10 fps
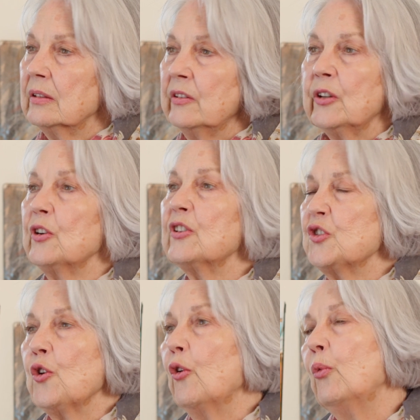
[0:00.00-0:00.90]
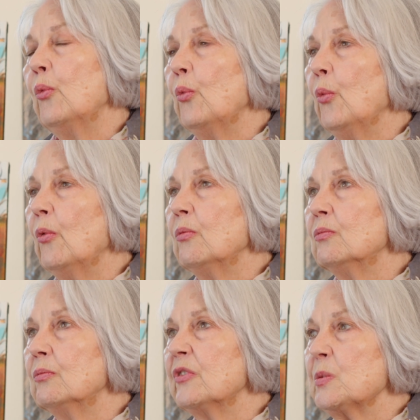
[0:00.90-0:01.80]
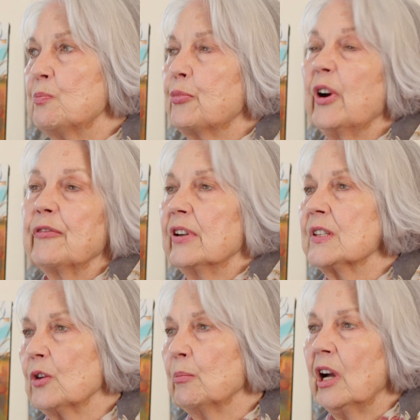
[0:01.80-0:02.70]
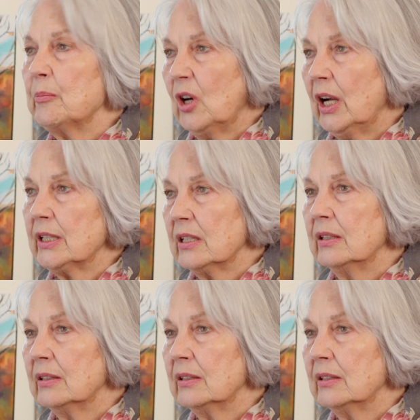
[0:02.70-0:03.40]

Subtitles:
There is no preference on my part.